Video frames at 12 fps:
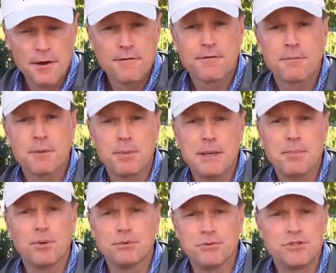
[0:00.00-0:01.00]
from the
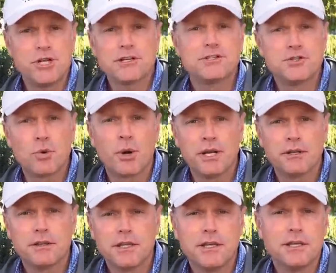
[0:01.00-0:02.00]
people who just
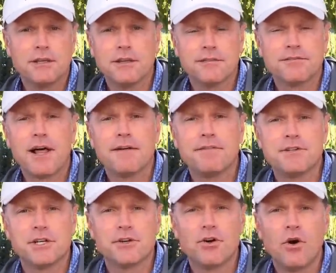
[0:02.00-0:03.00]
joining the fly
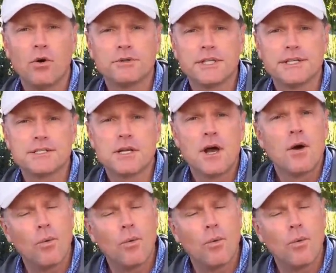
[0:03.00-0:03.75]
fishing cult is,